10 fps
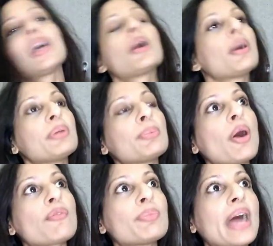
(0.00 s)
uh, but
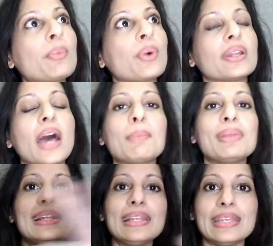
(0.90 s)
apart from that one, I
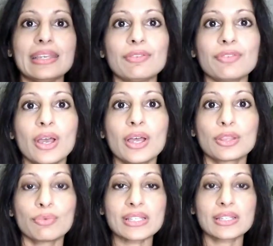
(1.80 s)
believe
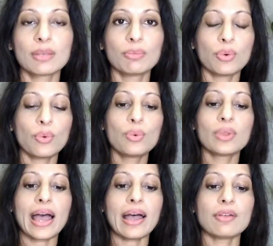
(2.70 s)
the rest of them all
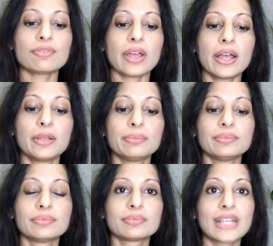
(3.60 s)
have um,